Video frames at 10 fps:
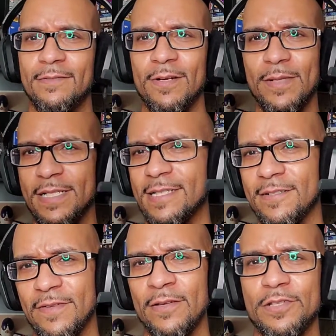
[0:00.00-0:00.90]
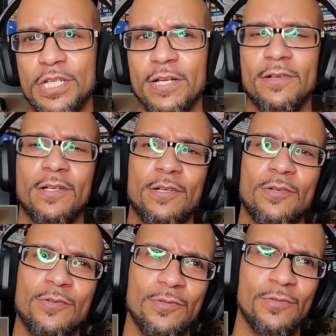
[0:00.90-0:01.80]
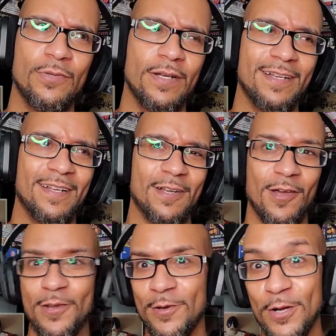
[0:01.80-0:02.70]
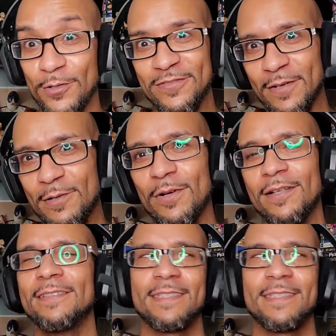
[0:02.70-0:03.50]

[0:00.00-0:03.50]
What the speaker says: reminiscent of El Generico, who Claudio knows very well.